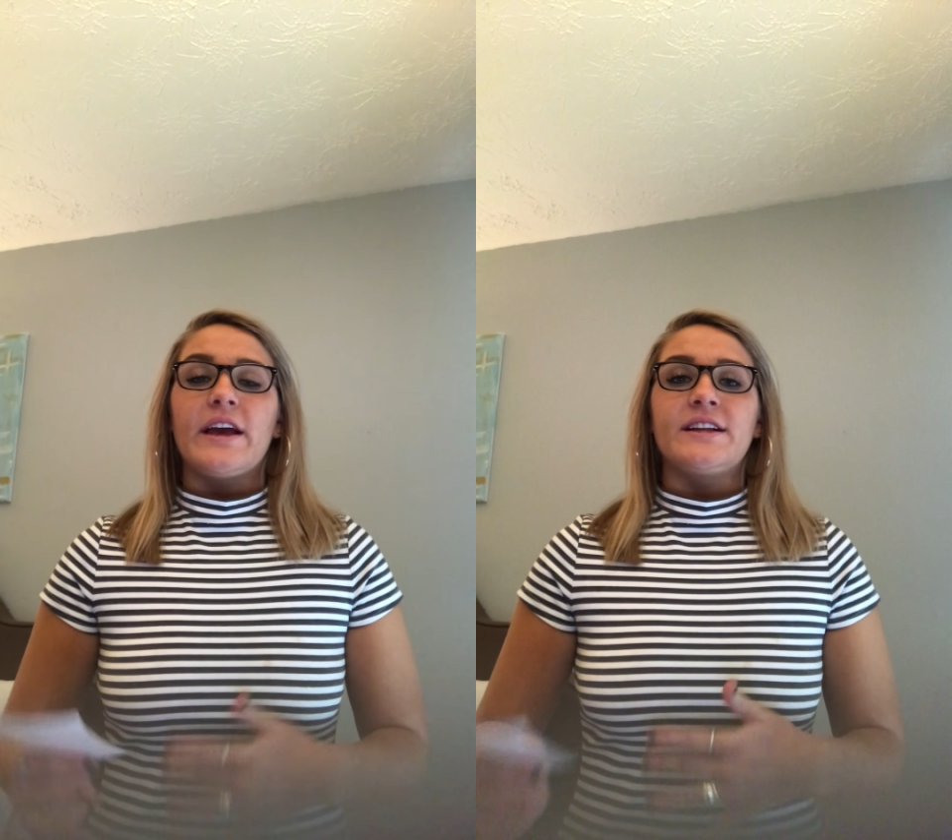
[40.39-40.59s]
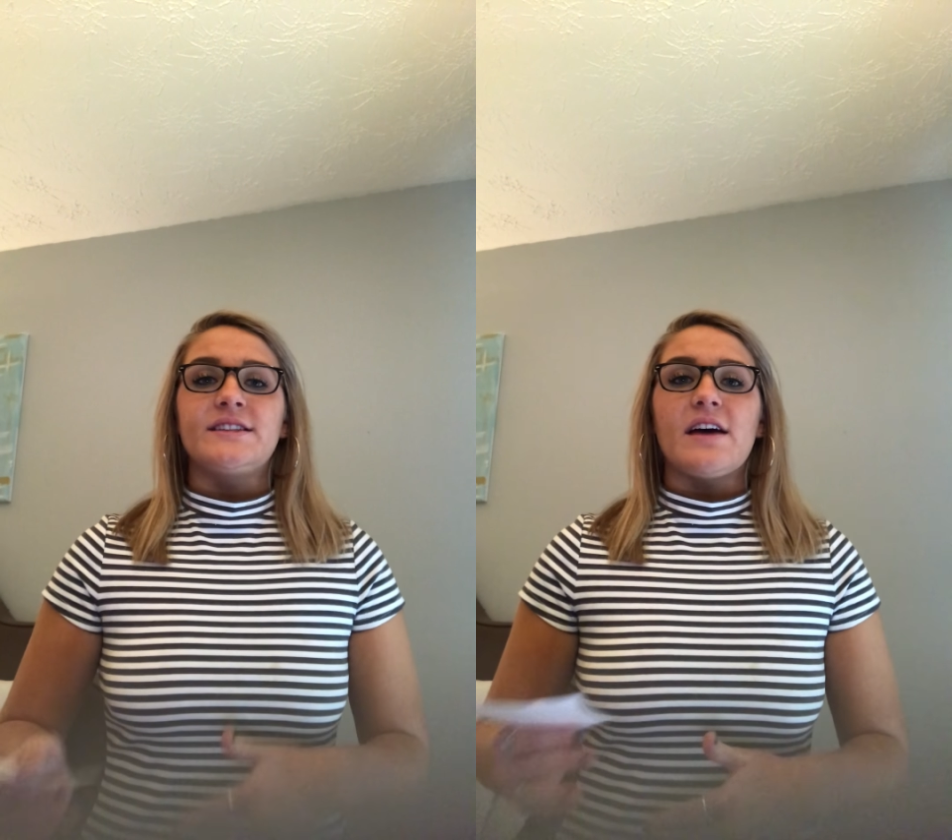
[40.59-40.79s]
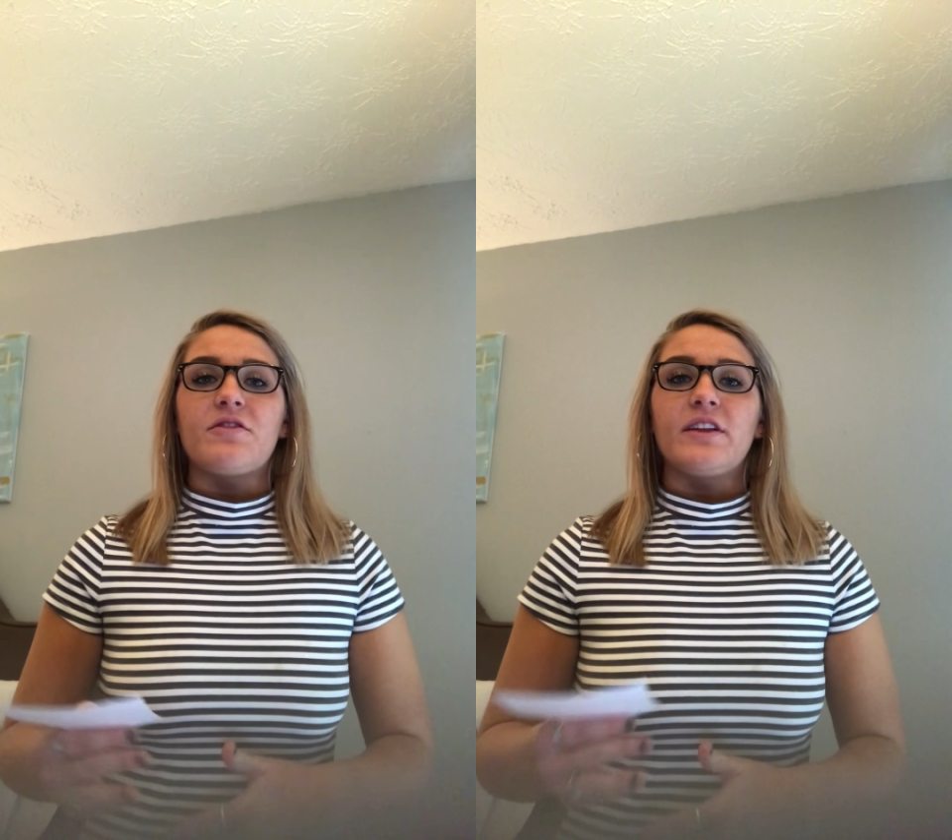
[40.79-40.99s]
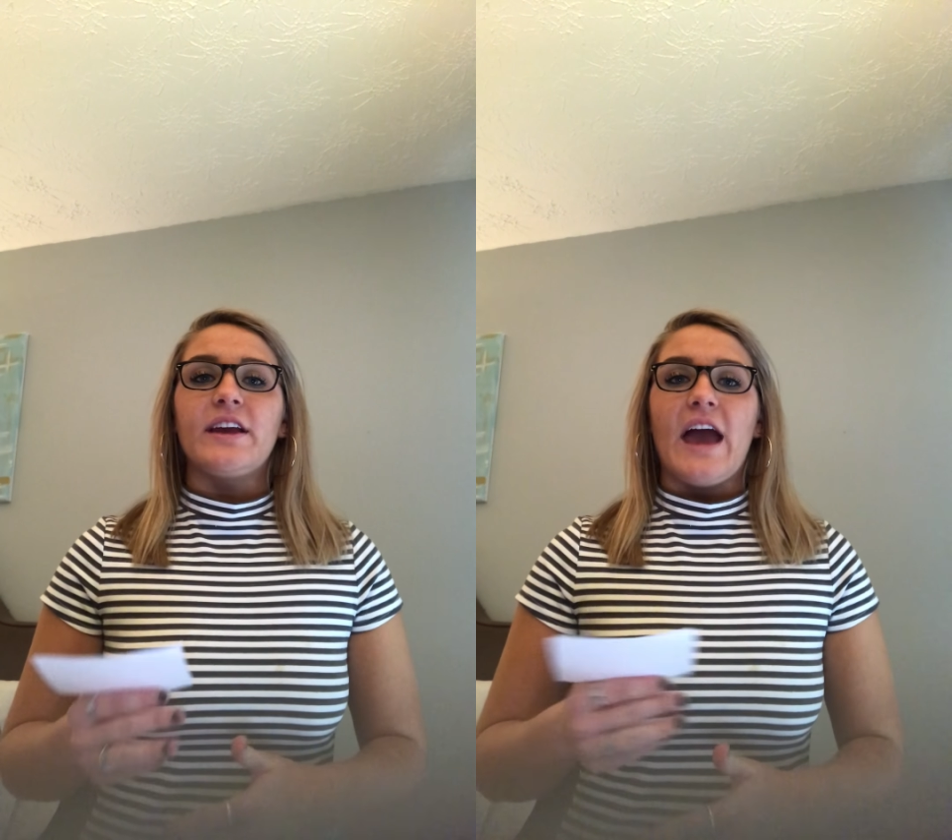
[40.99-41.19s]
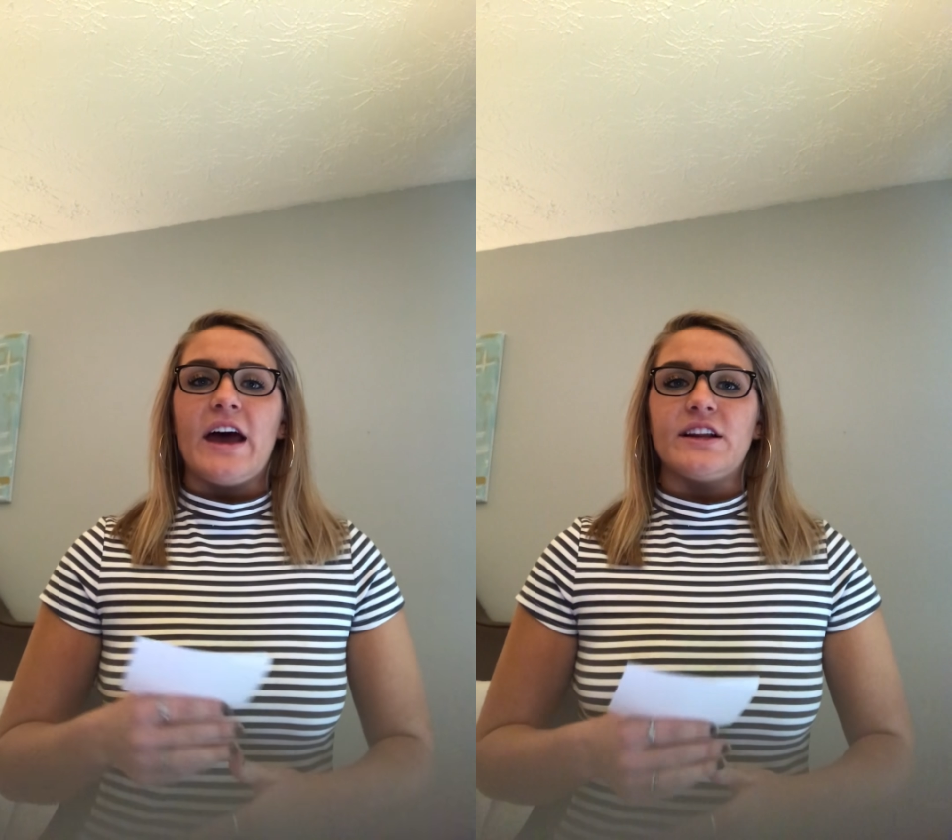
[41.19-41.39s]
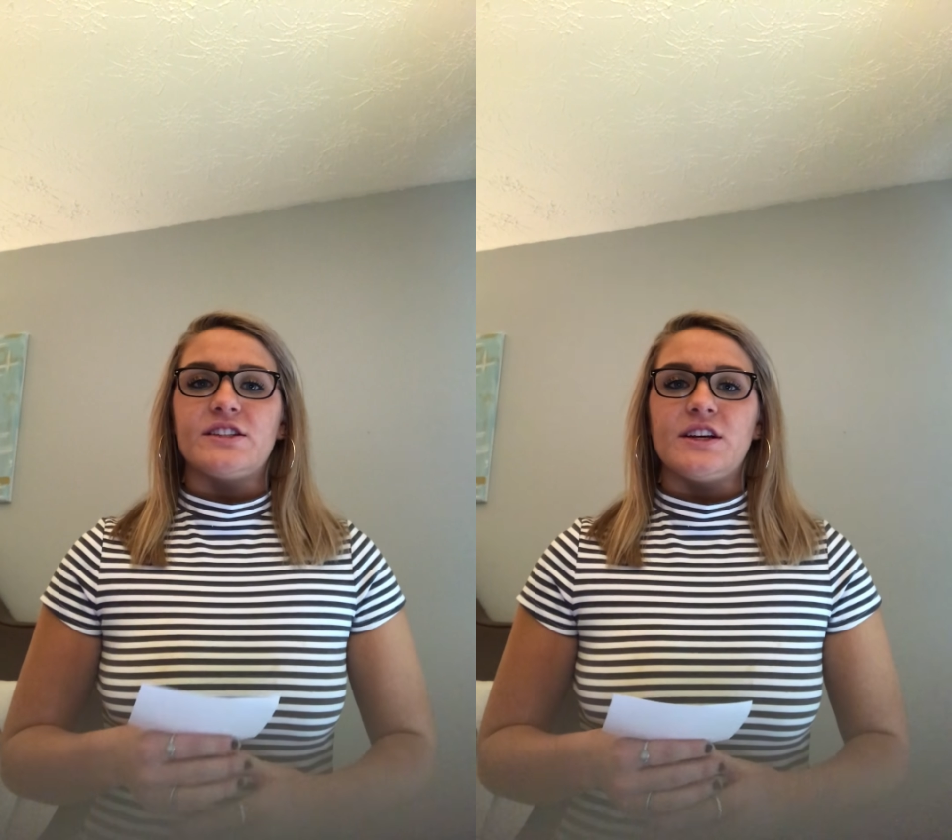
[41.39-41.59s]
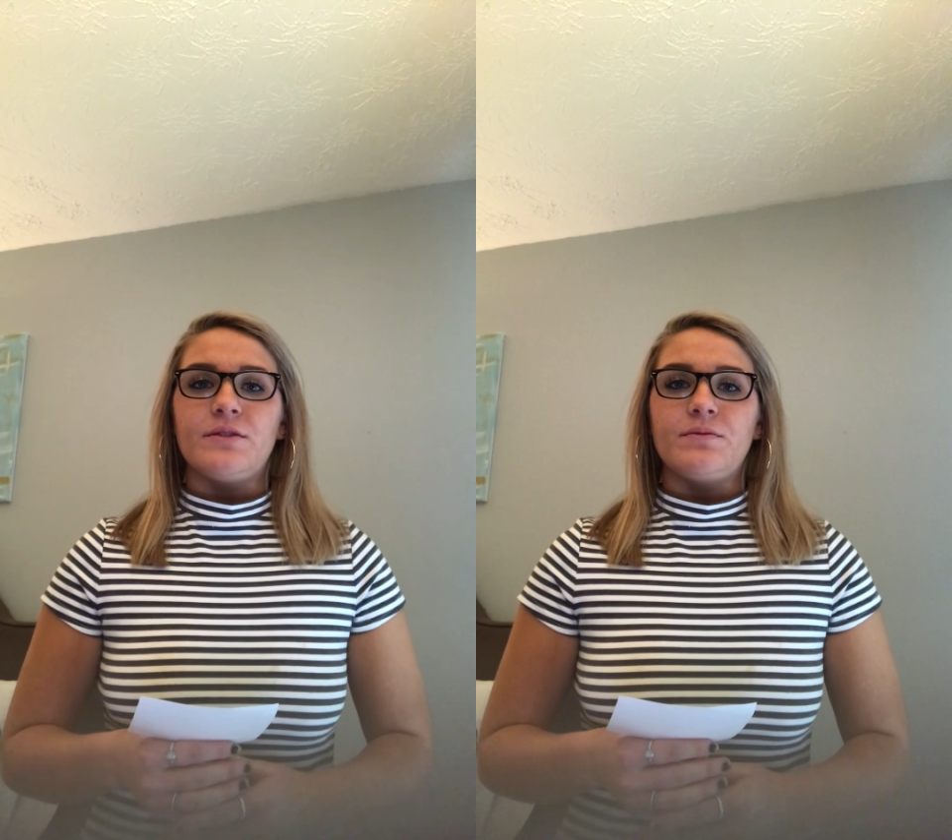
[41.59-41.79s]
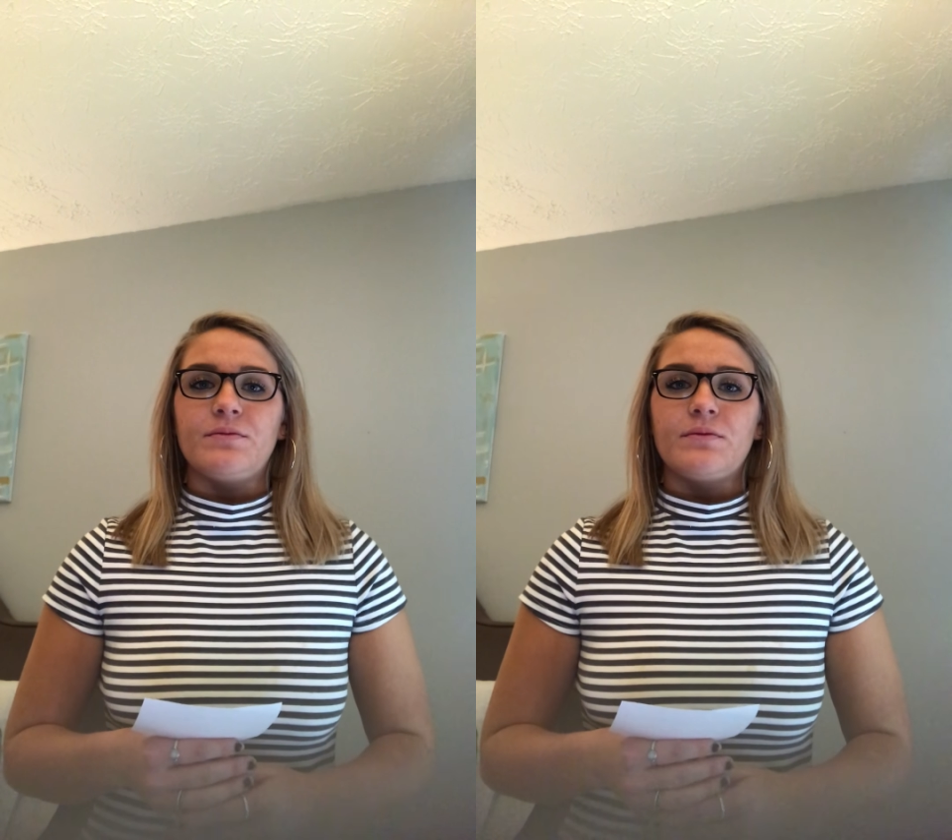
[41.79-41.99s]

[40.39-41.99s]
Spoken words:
and definitely attitude,